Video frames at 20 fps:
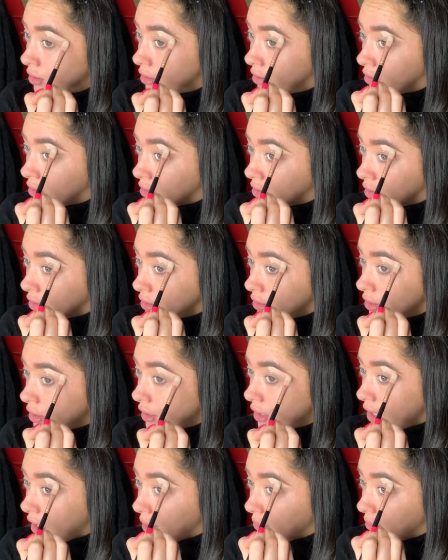such a
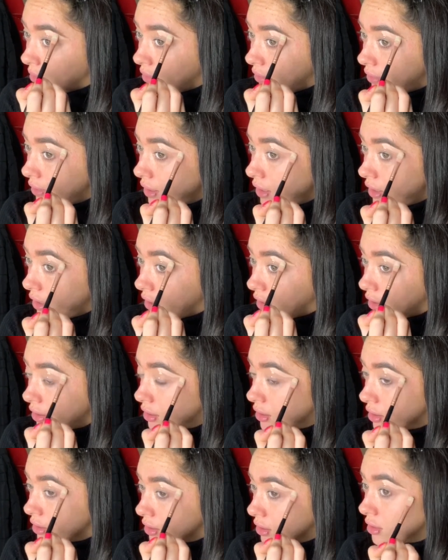gaming freak
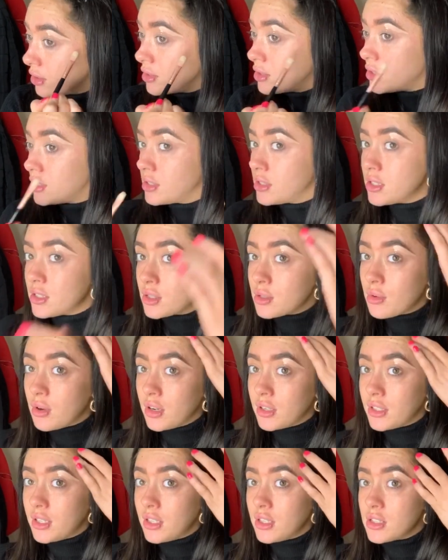since this
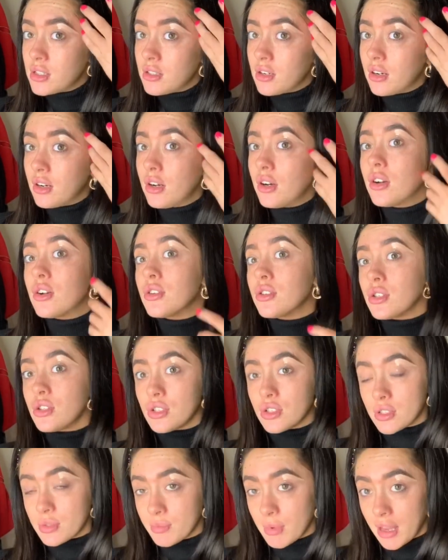quarantine started or is it
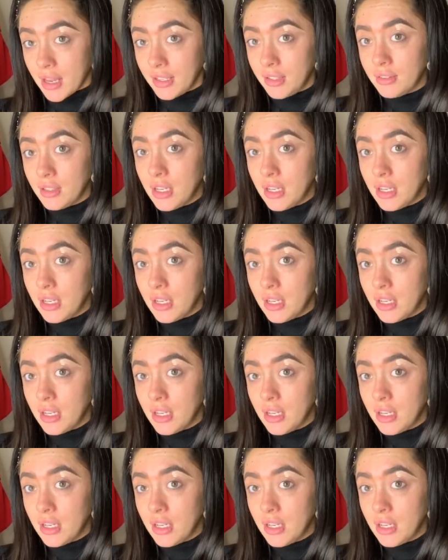just mine?